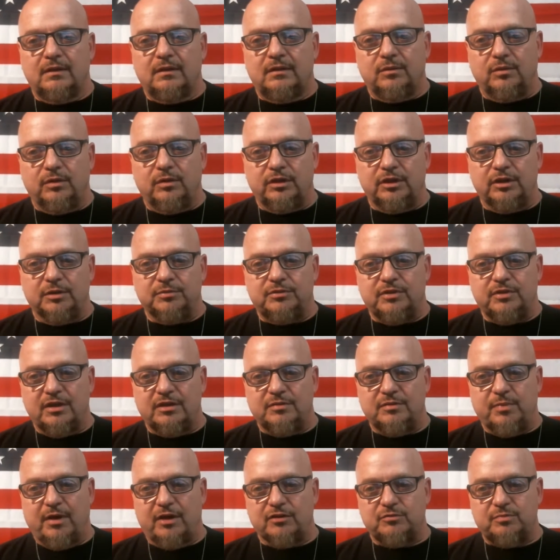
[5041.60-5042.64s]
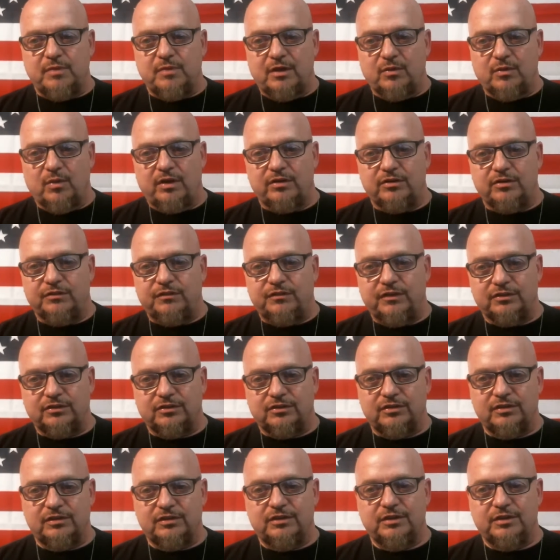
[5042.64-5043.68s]
William said the boss man wanted you to fix
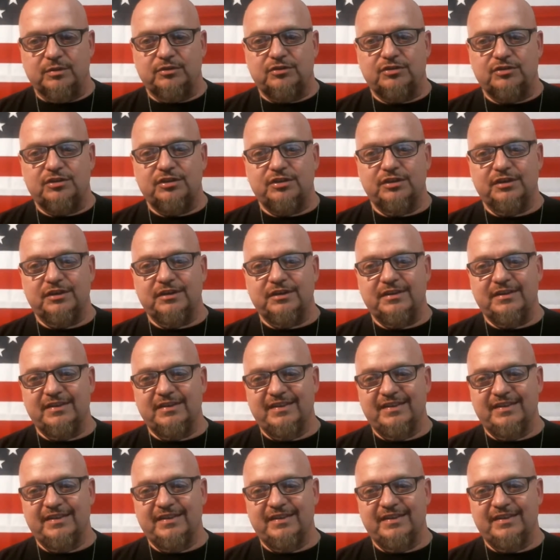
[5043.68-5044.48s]
this. He did what you could.